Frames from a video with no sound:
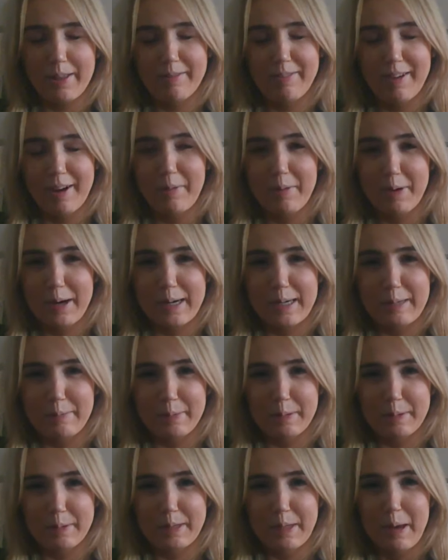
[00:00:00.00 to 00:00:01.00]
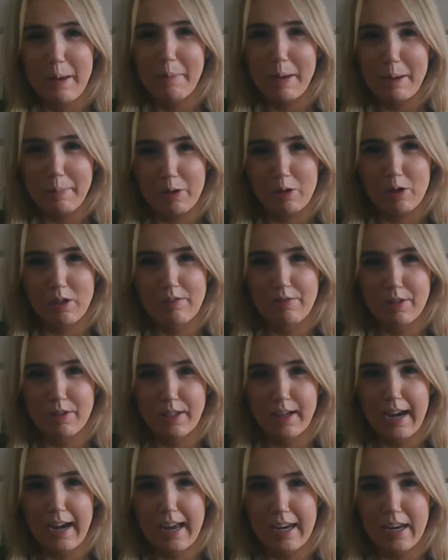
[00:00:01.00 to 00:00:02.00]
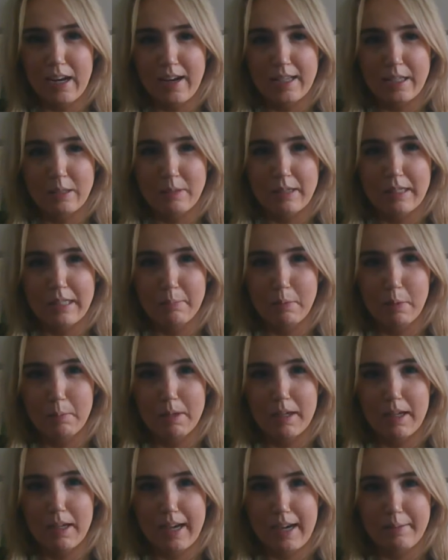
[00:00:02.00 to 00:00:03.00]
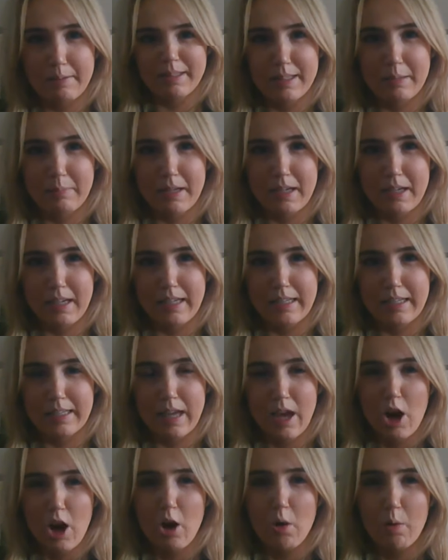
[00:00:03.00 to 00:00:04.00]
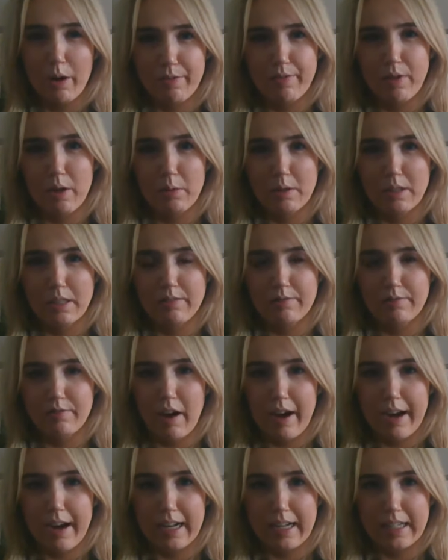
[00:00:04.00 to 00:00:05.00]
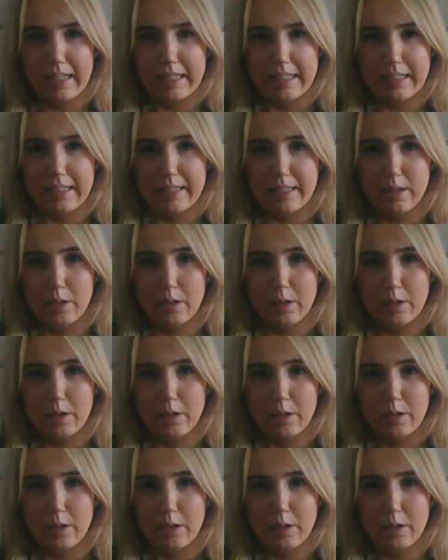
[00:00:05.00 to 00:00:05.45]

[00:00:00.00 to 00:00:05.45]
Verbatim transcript: the right word, but people looking for their headlines, whereas the Public Accounts Committee is quite focused on finances.